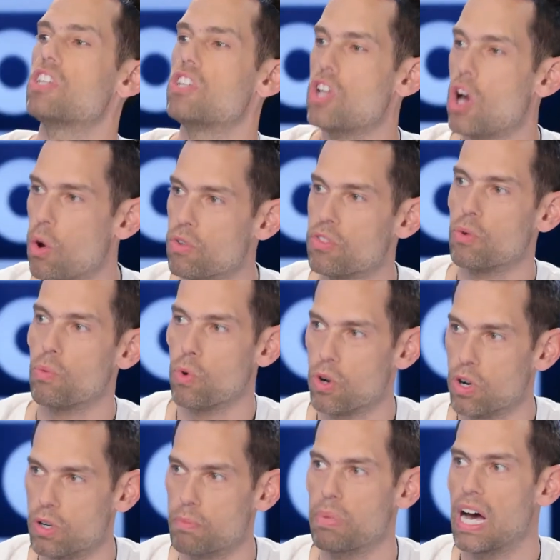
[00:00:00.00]
even know the
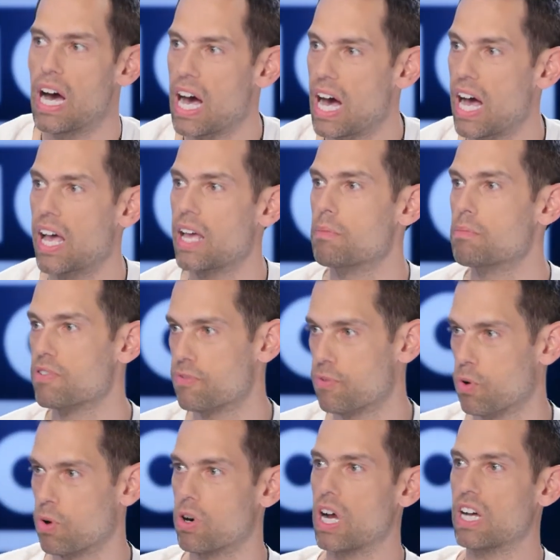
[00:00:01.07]
word Baha'i
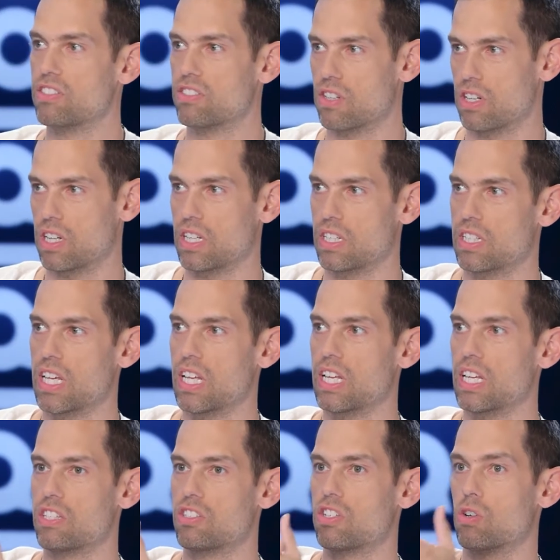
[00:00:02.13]
before I started
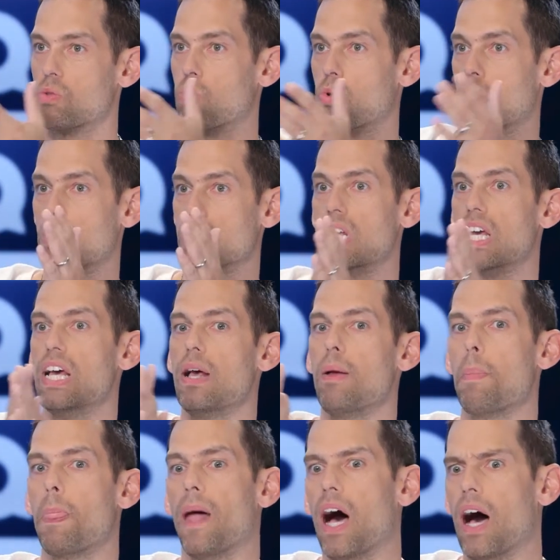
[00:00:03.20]
getting into your world.
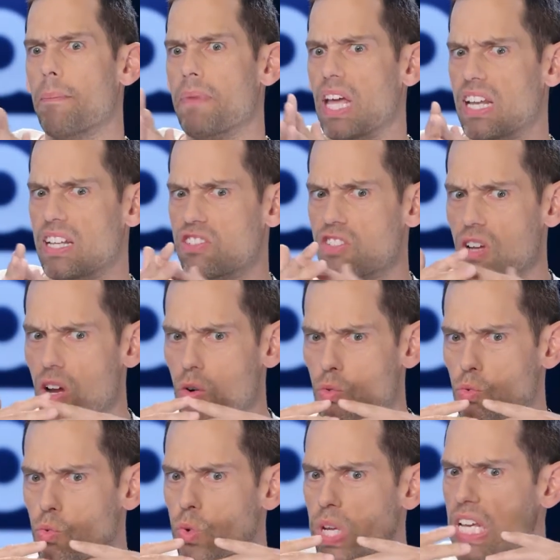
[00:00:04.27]
Um, and it's
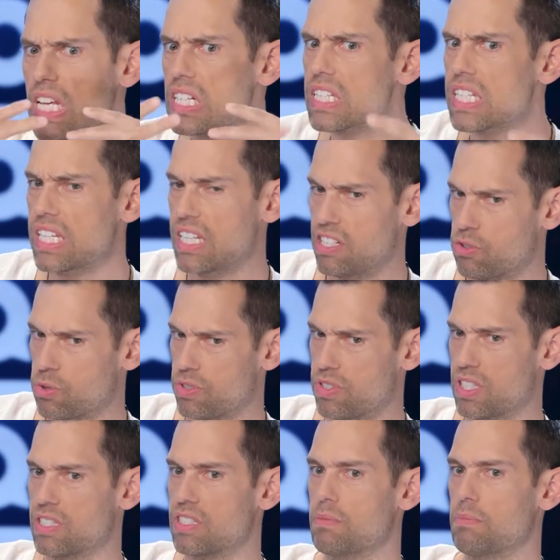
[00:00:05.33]
really
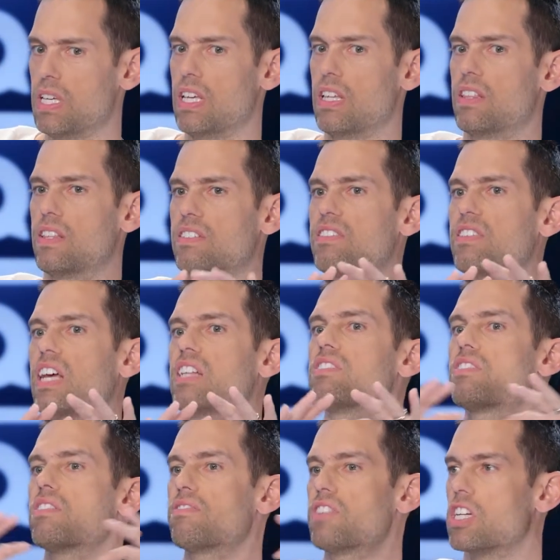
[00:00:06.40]
interesting to me, the
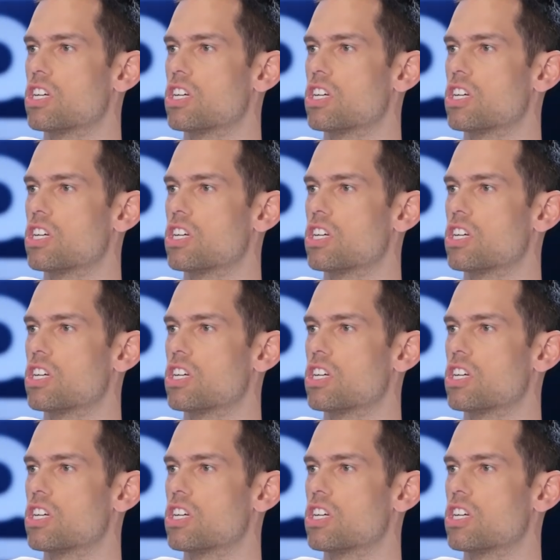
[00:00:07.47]
sense of